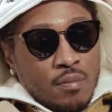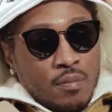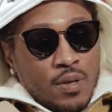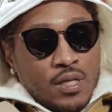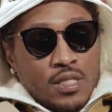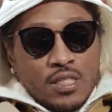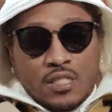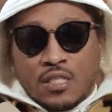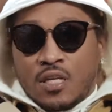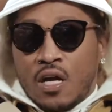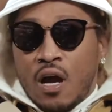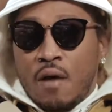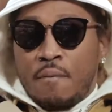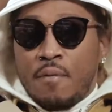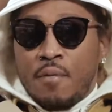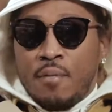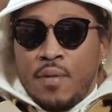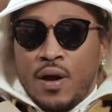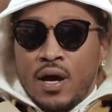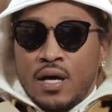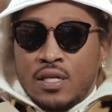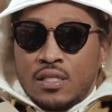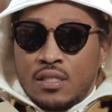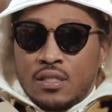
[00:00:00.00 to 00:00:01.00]
just
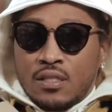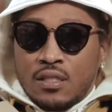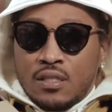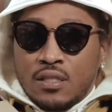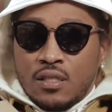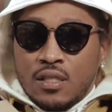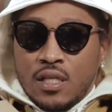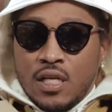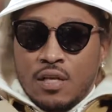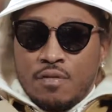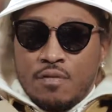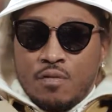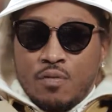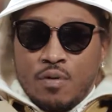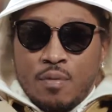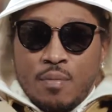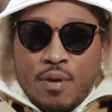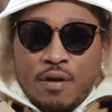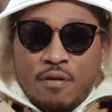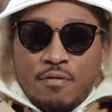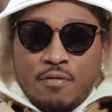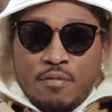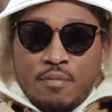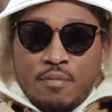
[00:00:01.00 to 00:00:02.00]
compromising, even with my